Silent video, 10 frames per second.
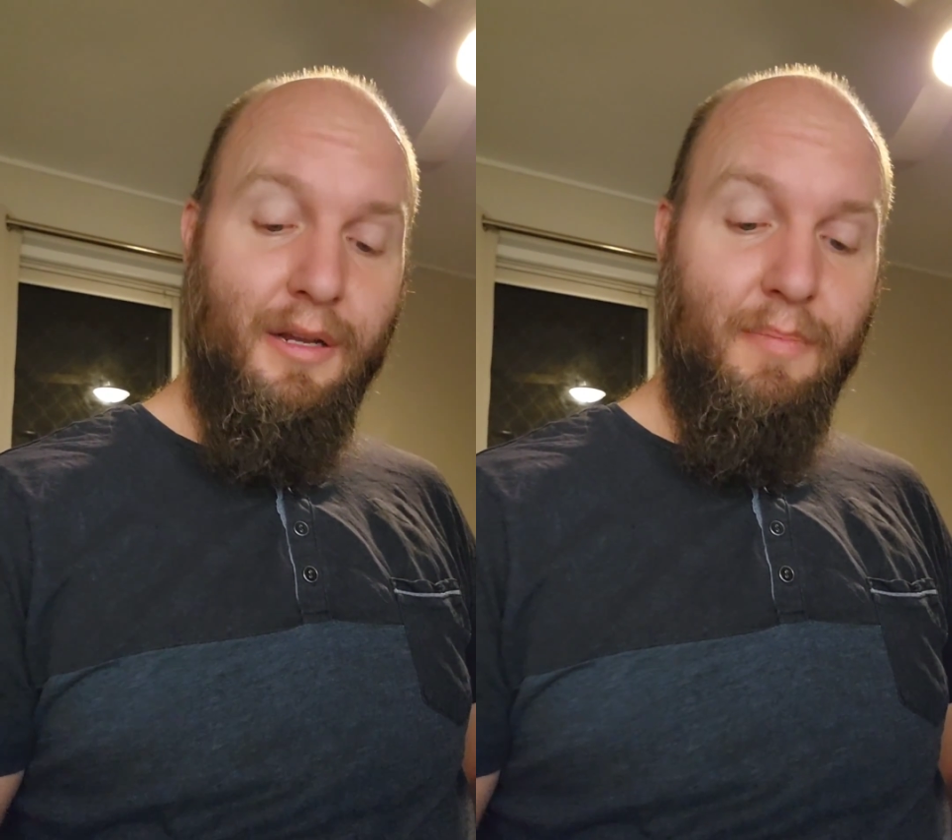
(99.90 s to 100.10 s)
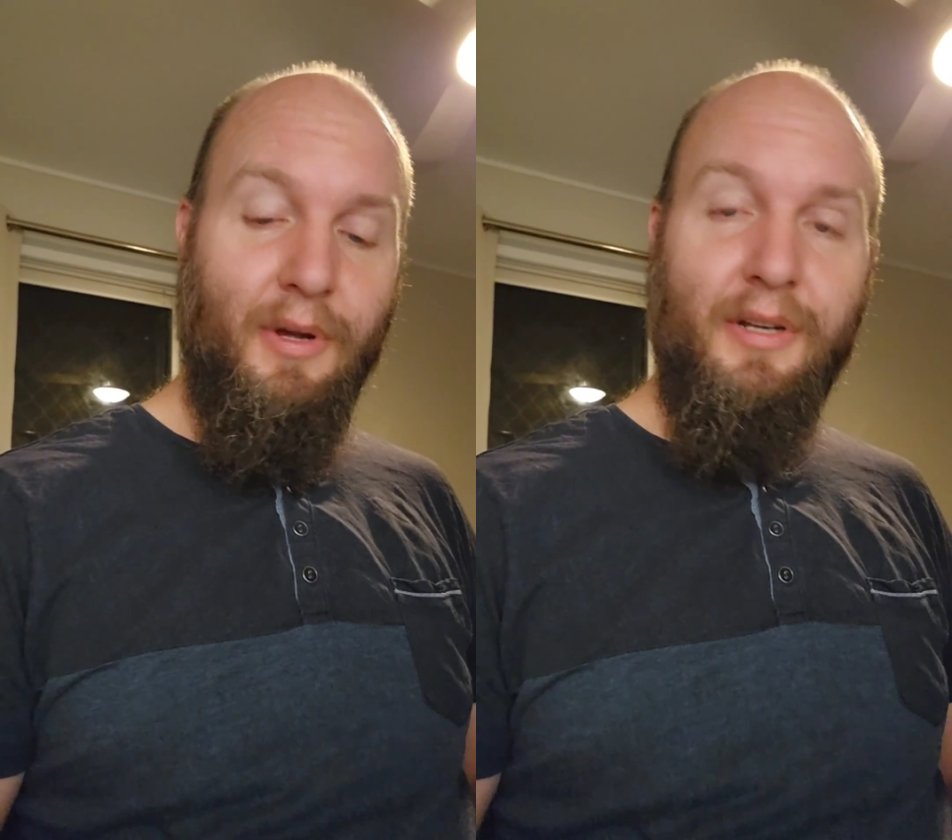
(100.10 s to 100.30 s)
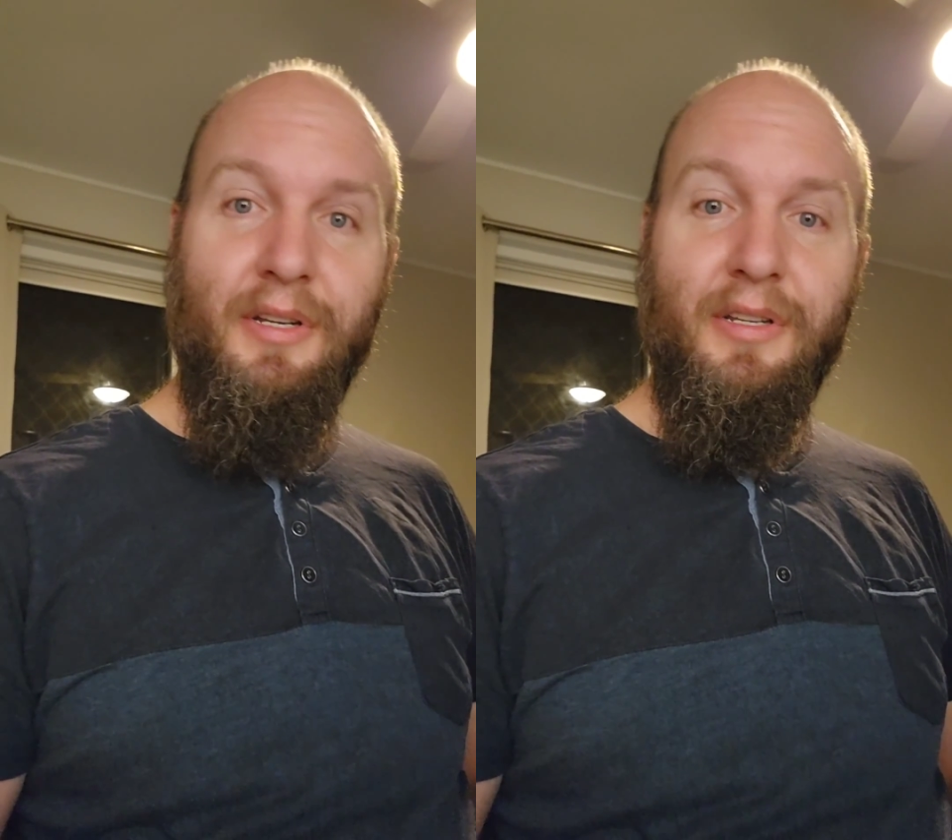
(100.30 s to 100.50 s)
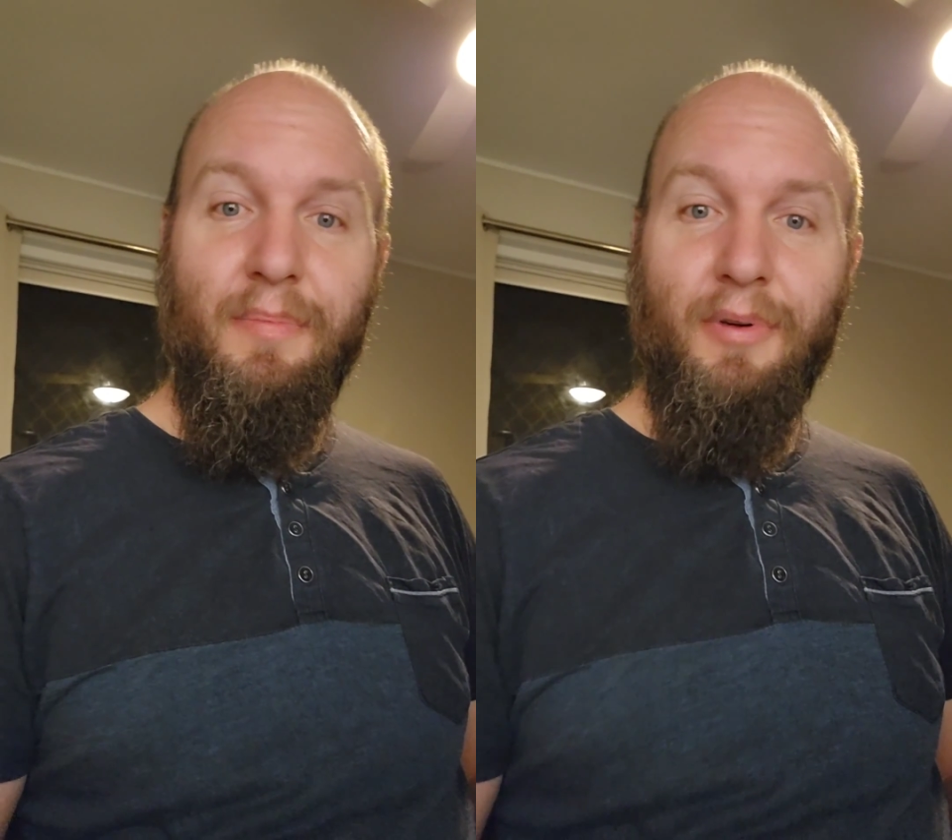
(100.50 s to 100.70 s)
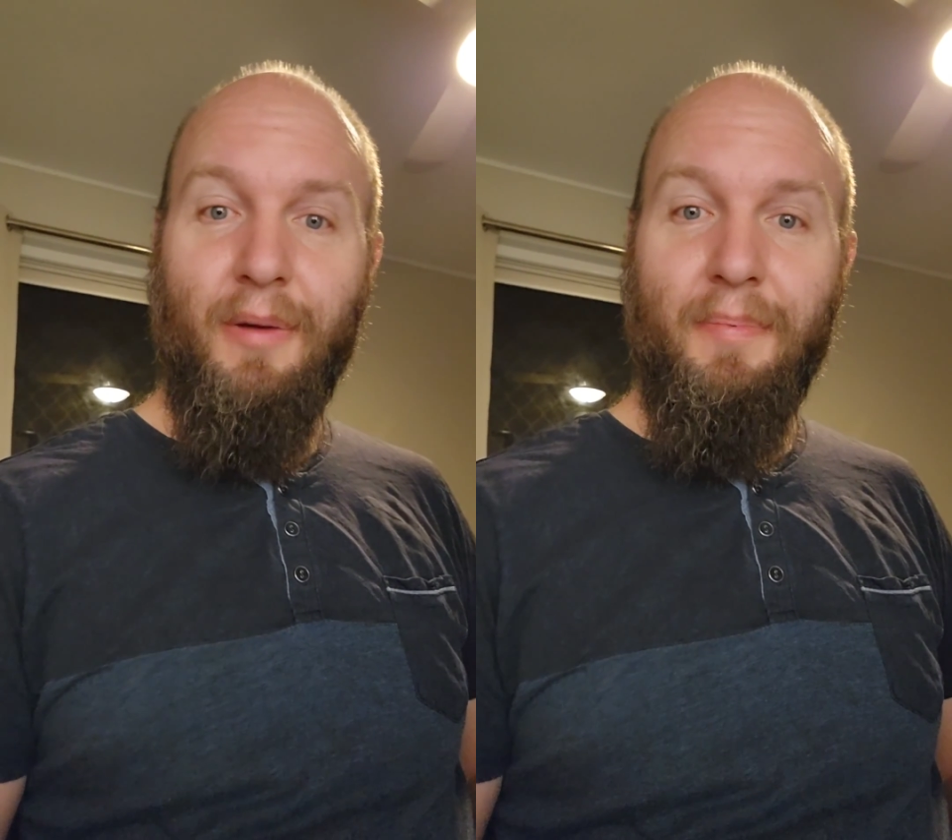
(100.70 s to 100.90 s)
You purchase the
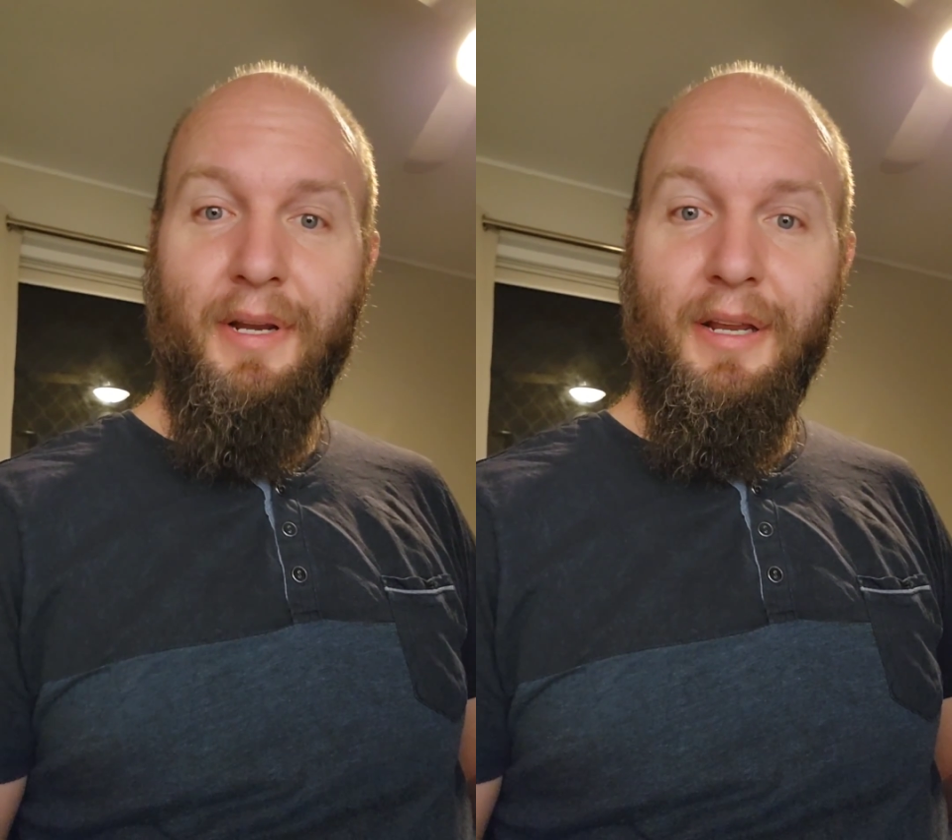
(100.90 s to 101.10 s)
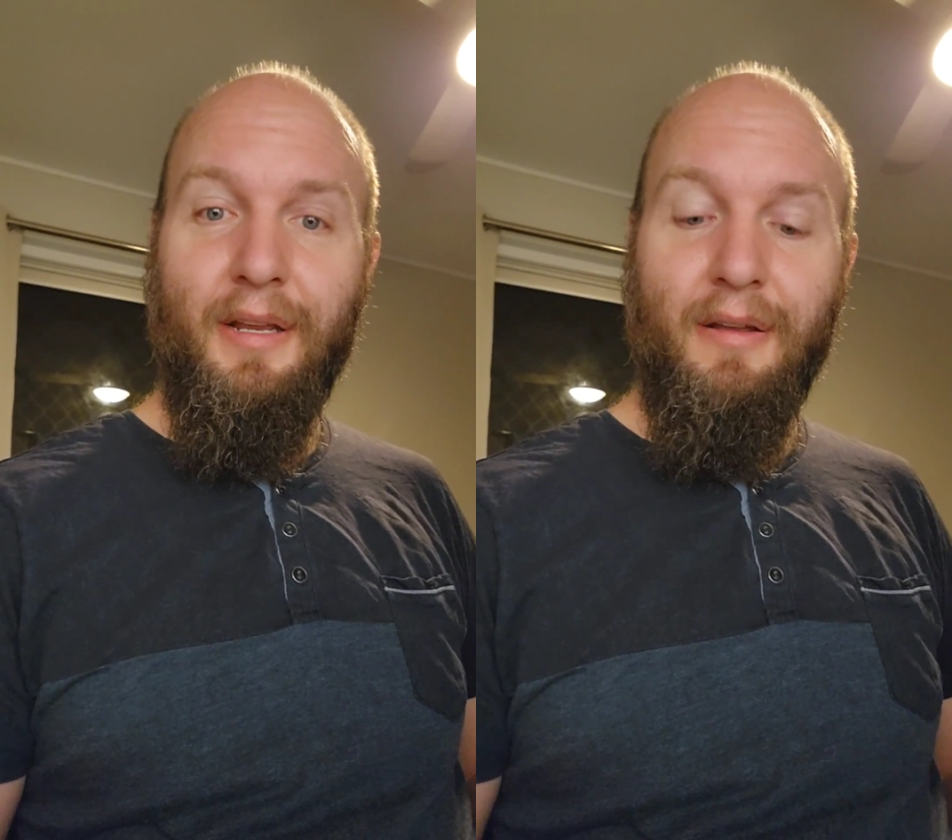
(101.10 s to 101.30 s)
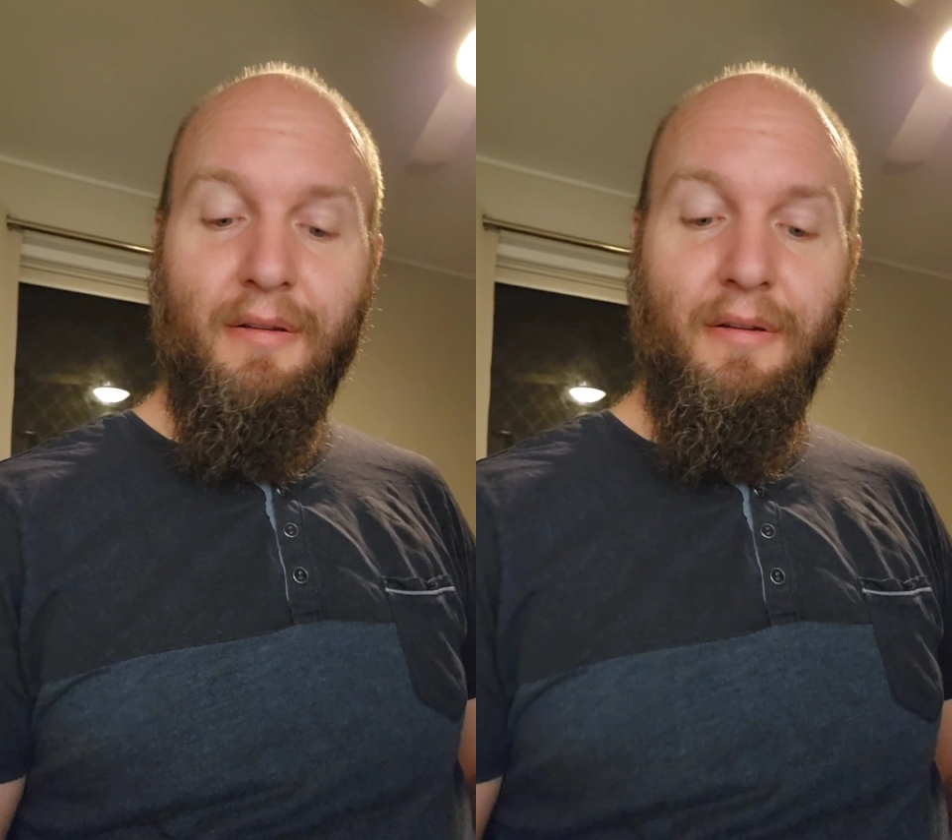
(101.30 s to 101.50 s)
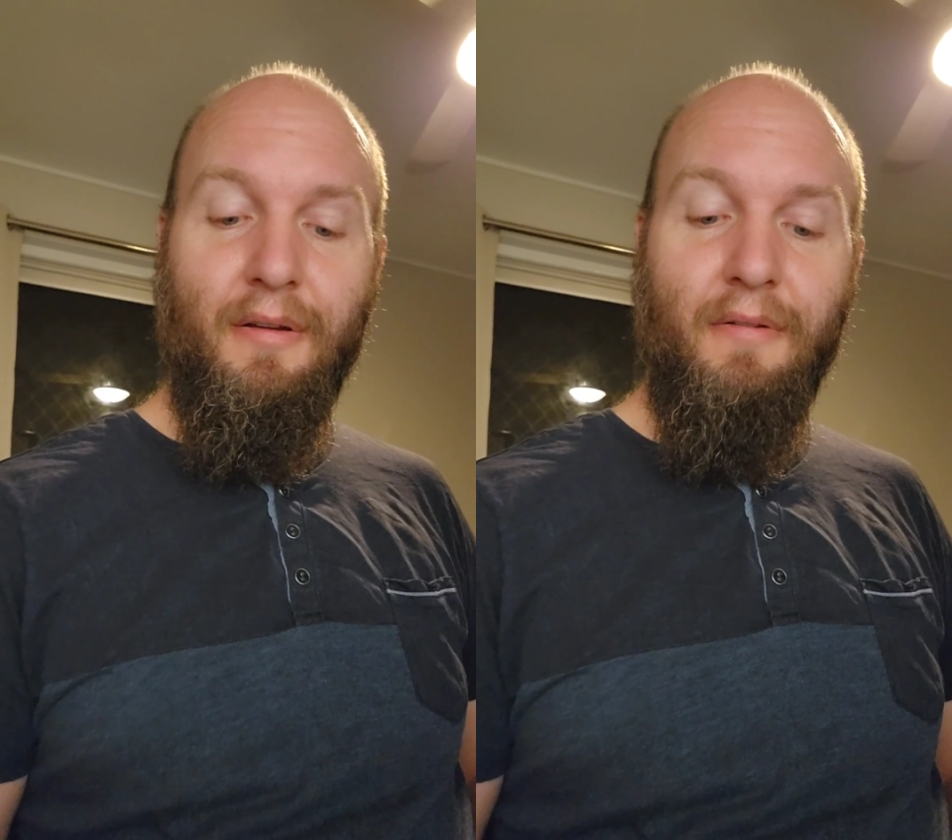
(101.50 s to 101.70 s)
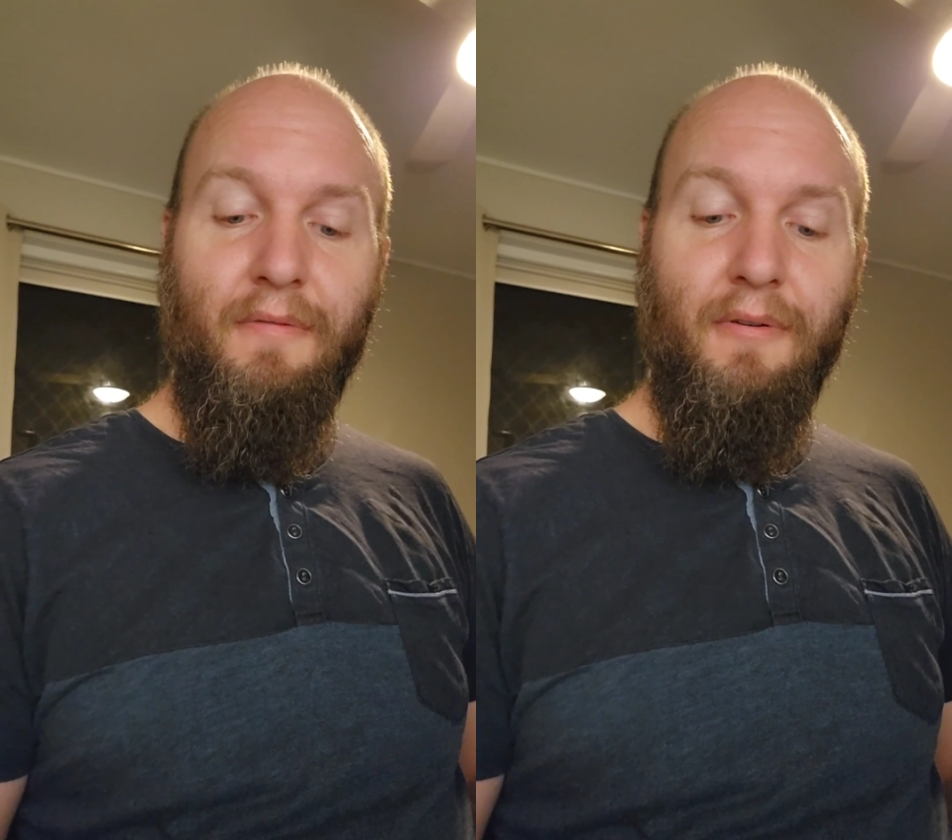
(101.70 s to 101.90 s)
property
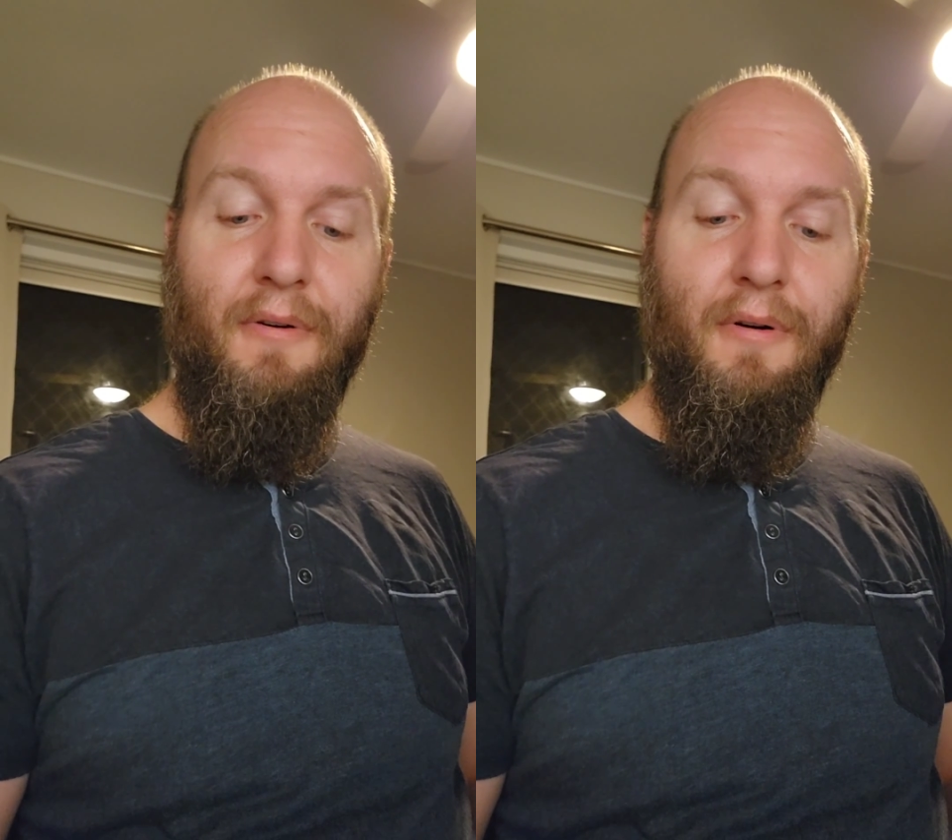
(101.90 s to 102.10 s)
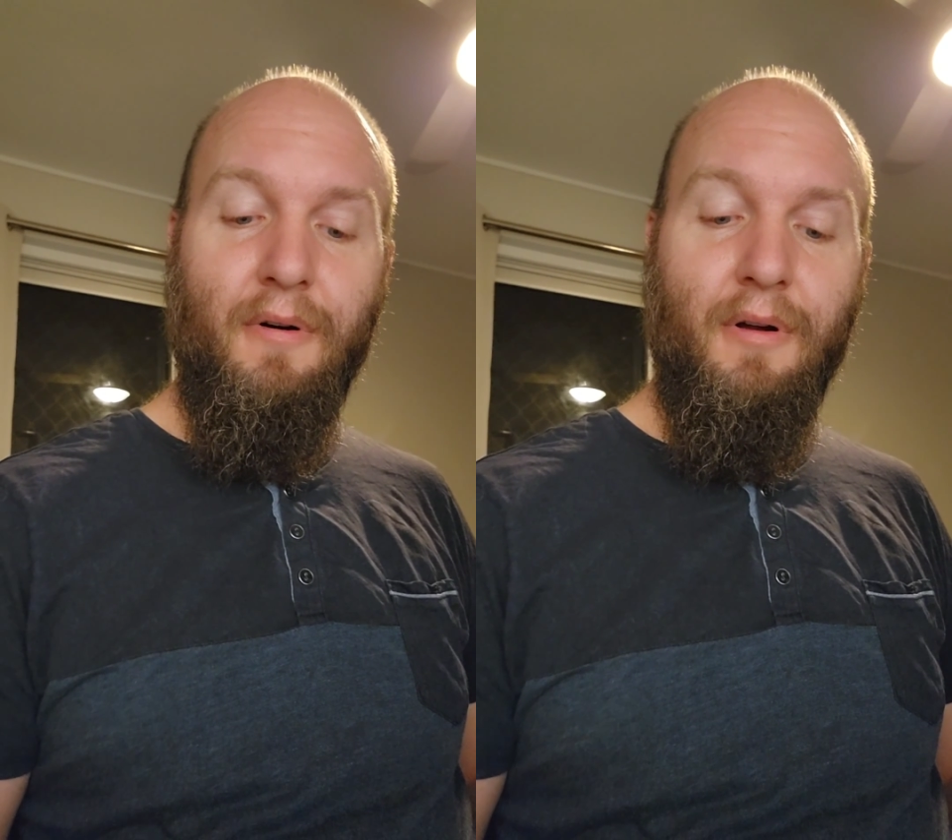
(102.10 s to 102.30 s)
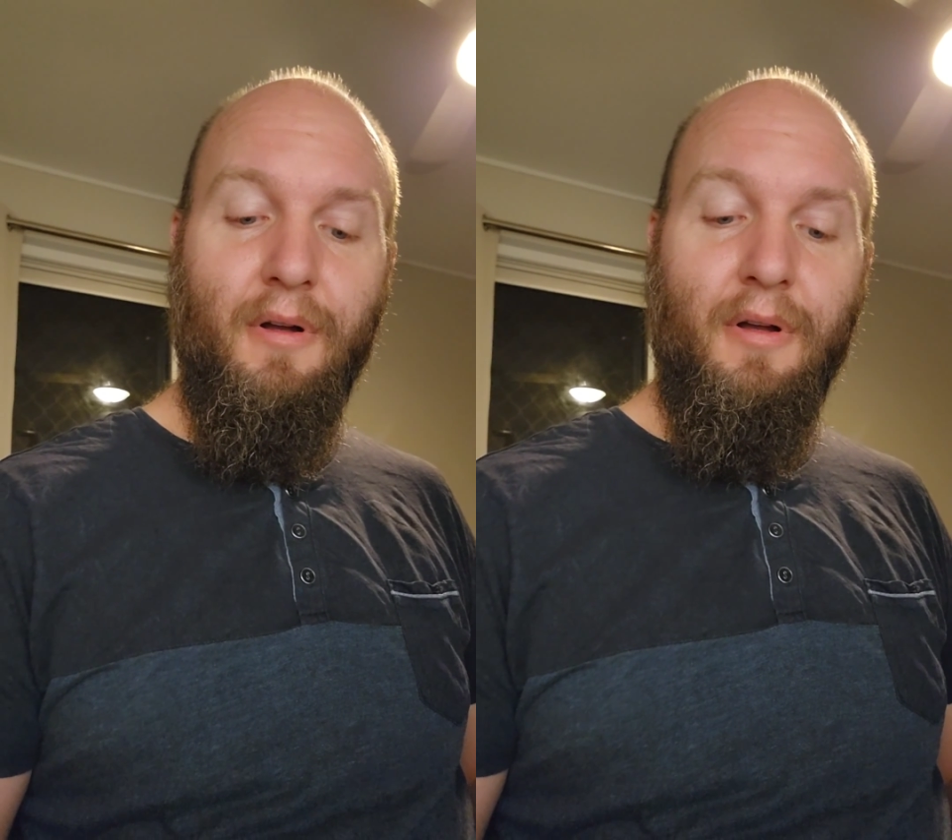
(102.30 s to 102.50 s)
for